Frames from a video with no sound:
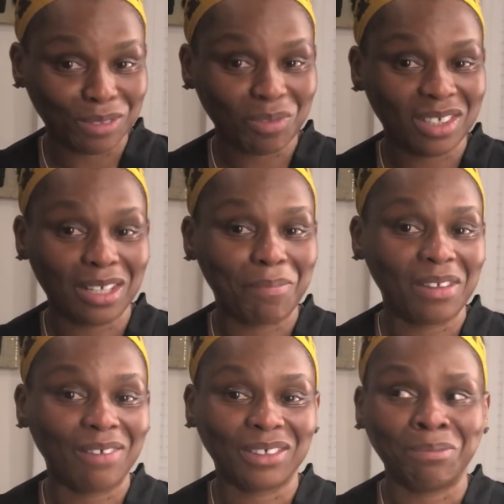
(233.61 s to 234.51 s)
because I'm
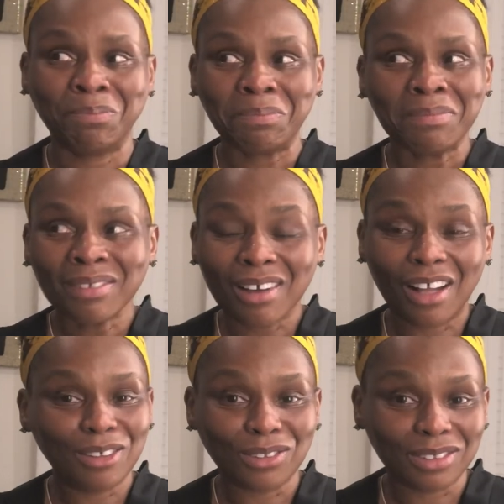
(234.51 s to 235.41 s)
never
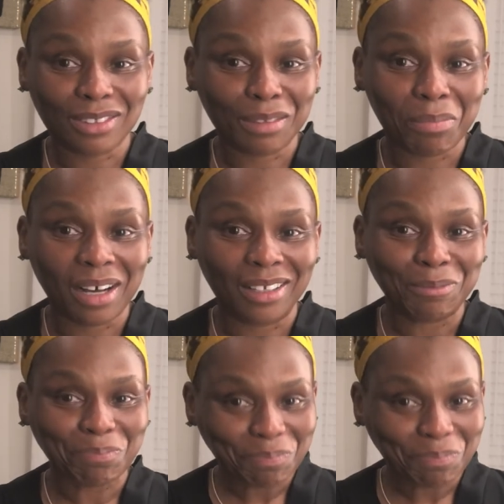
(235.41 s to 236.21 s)
allergic to the pollen.